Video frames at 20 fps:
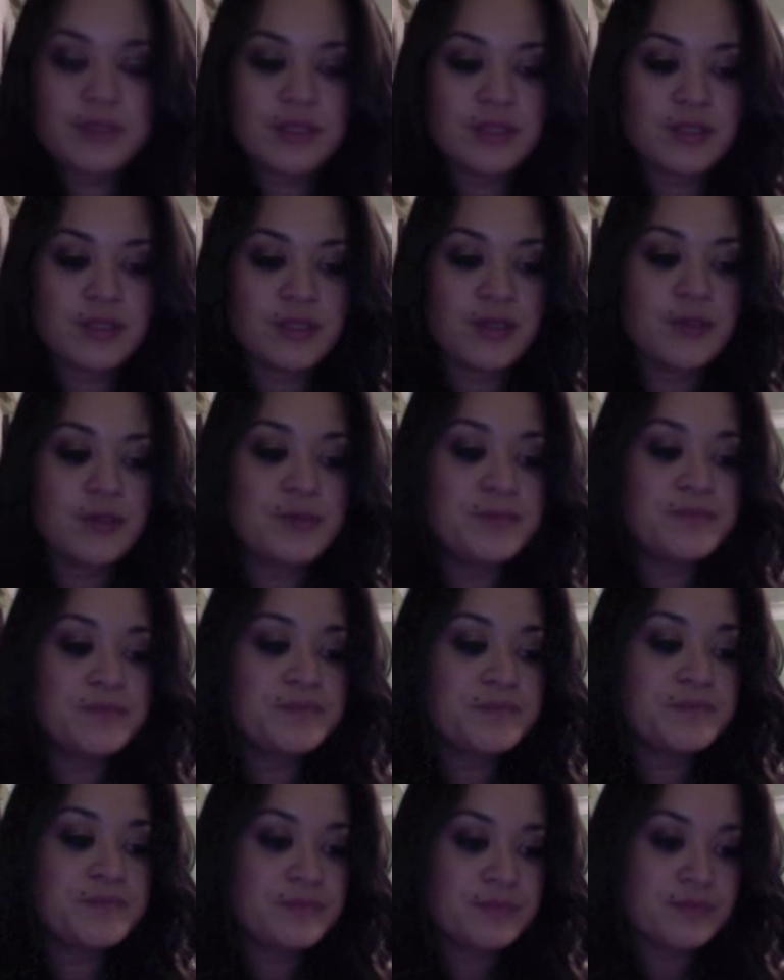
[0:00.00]
So
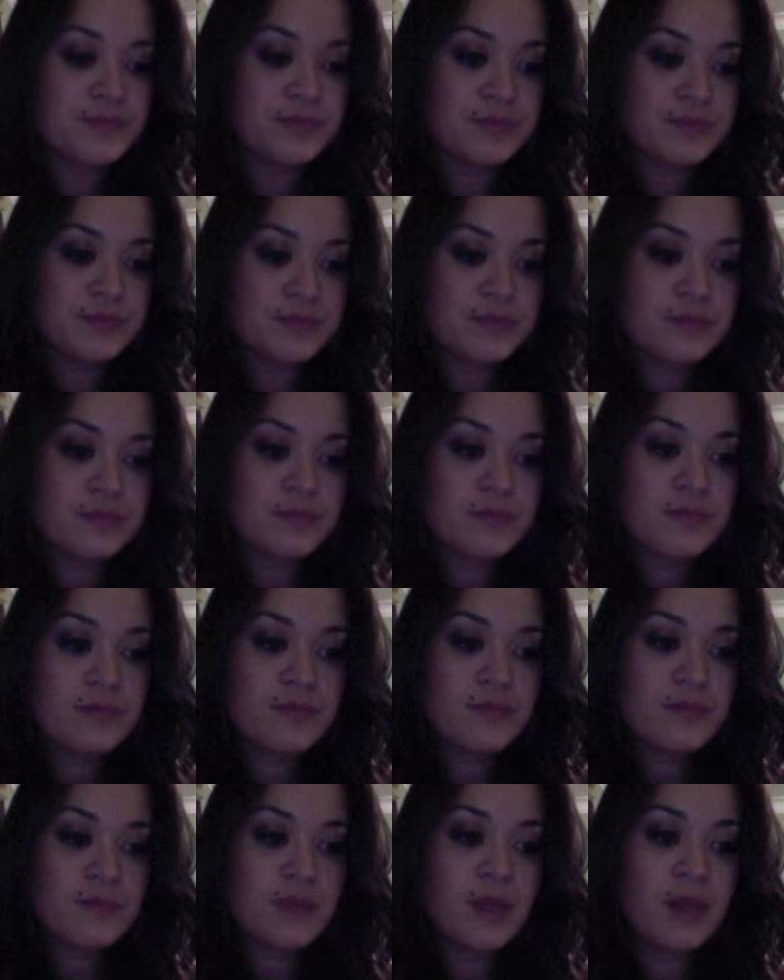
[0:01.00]

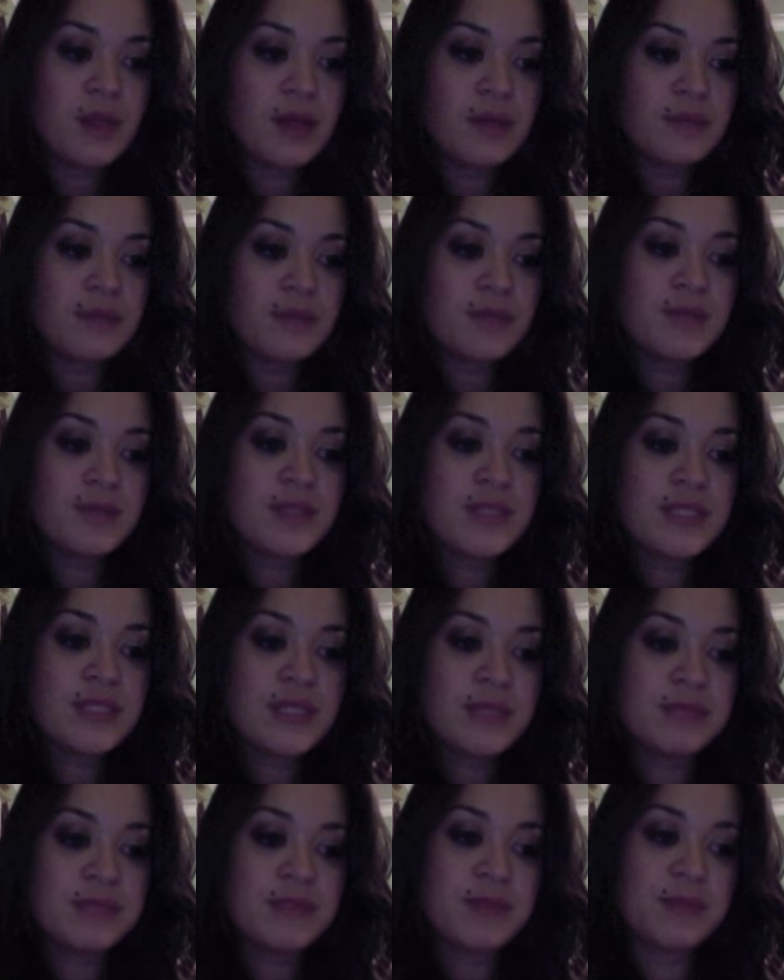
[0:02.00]
those are the
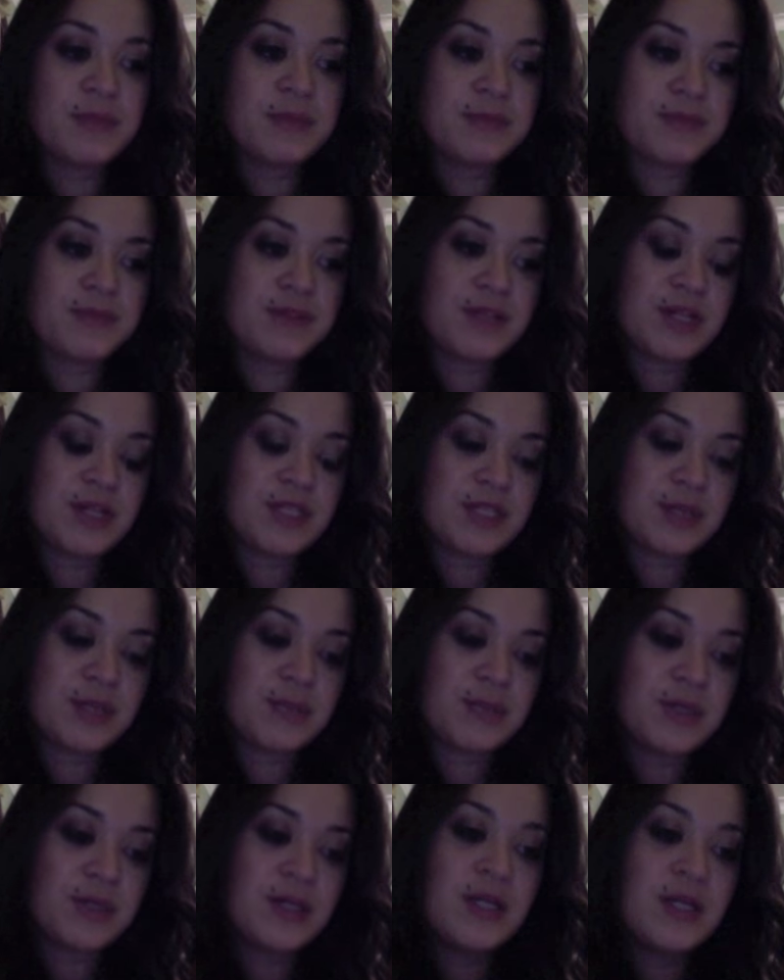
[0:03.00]
steps of the preferred
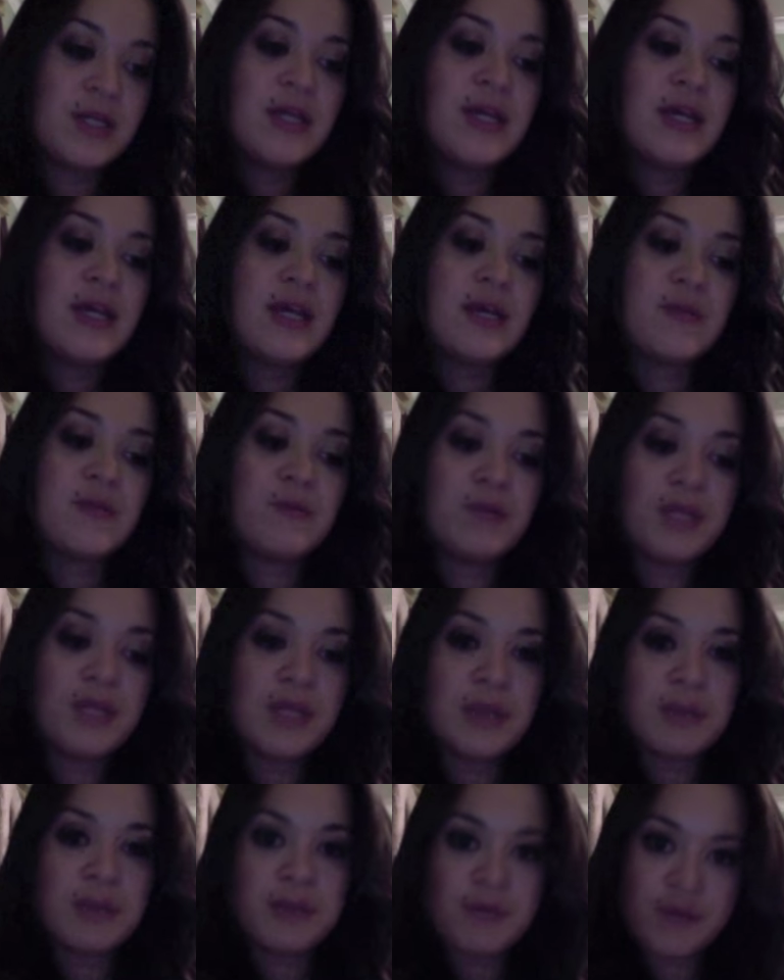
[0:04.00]
customer, enrolling
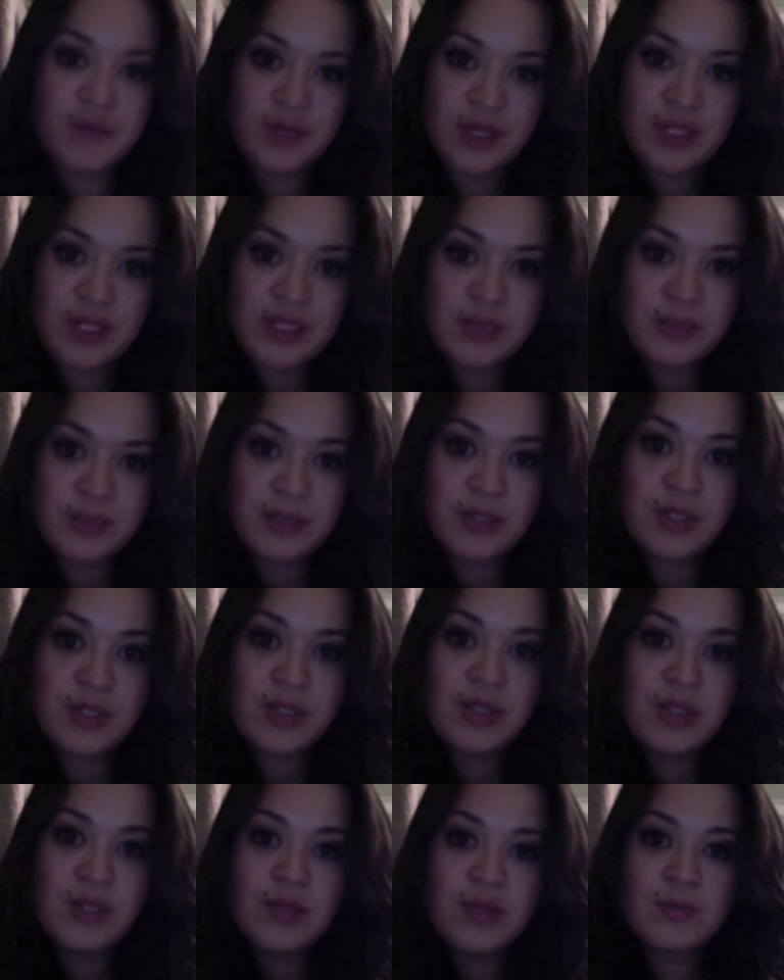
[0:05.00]
a preferred customer.
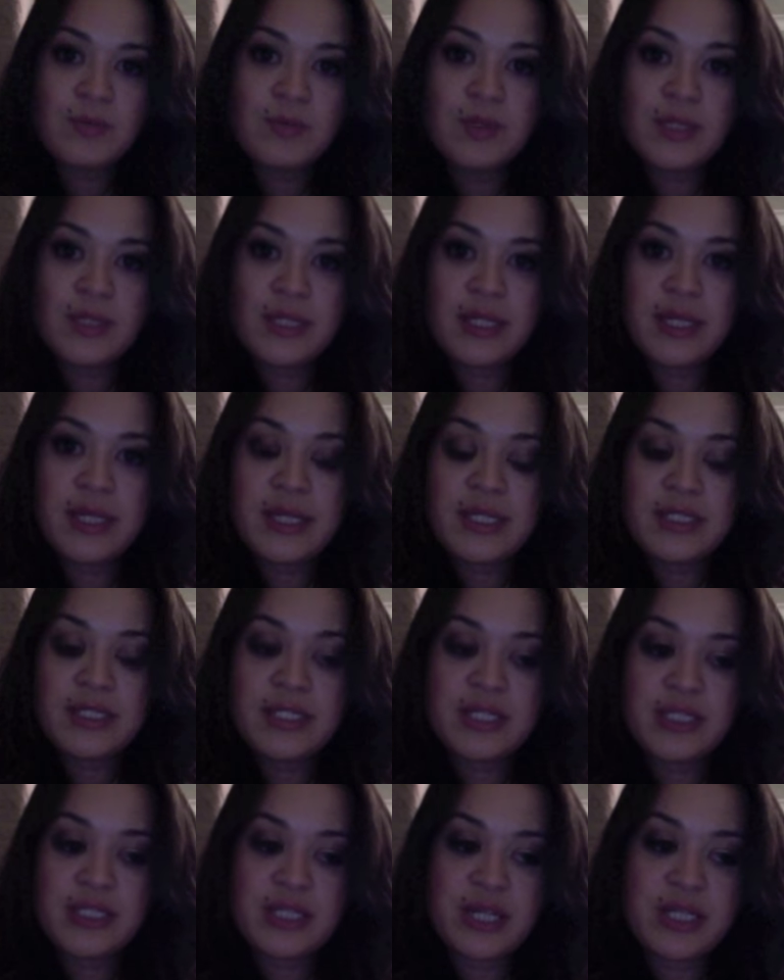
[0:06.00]
Really,
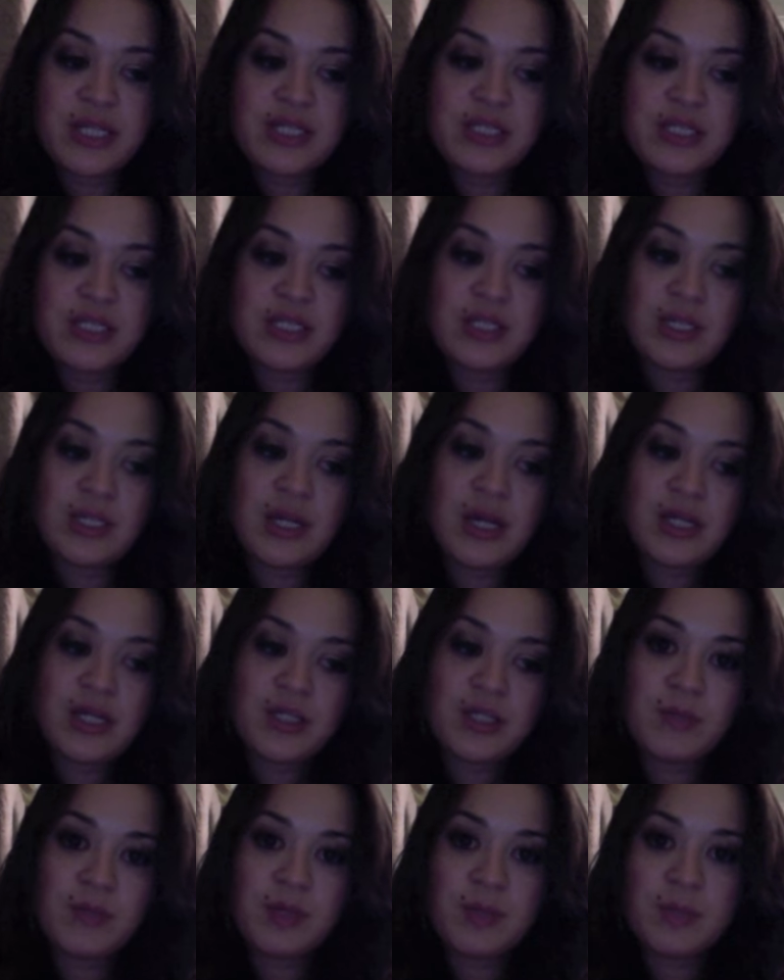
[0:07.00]
it's just
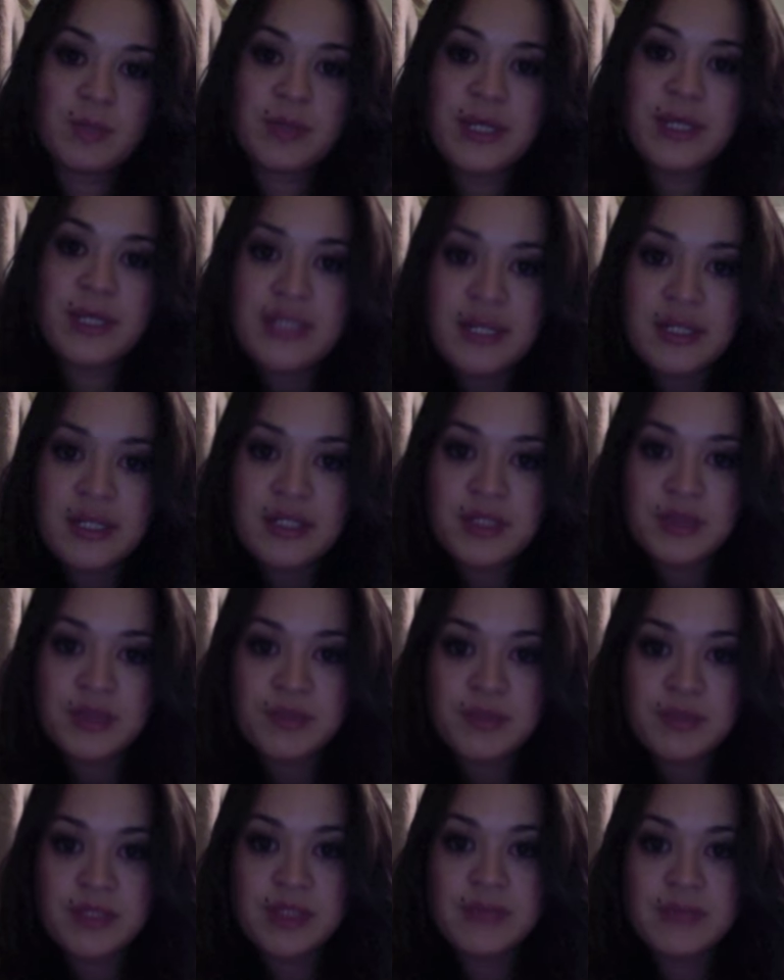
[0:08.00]
you want to break it down into a
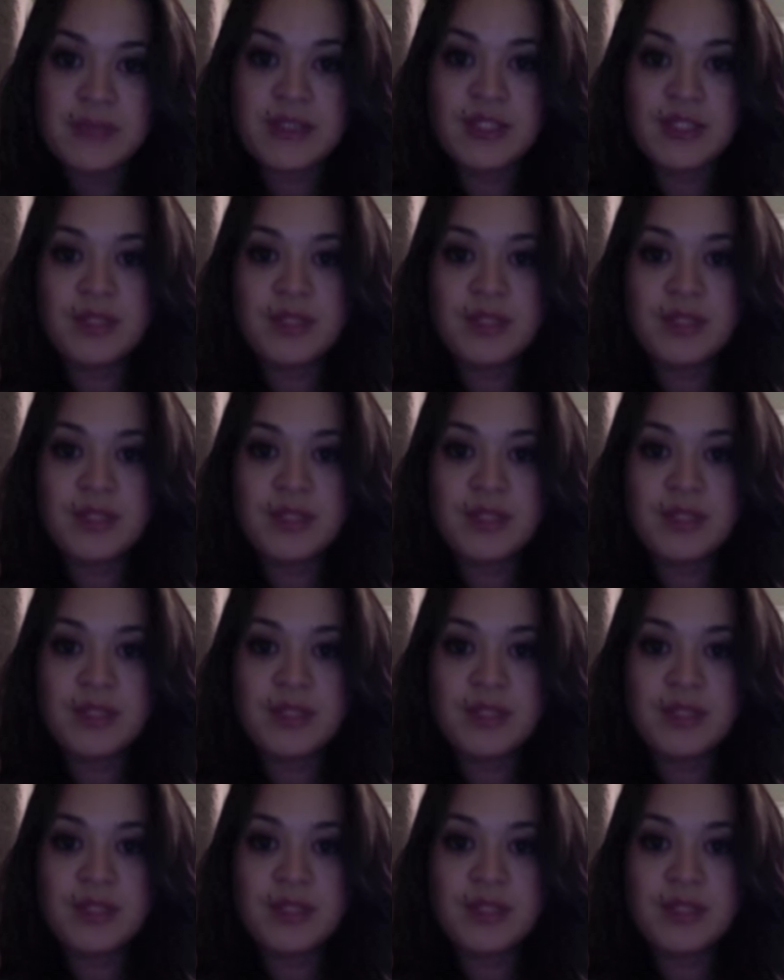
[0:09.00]
regimen.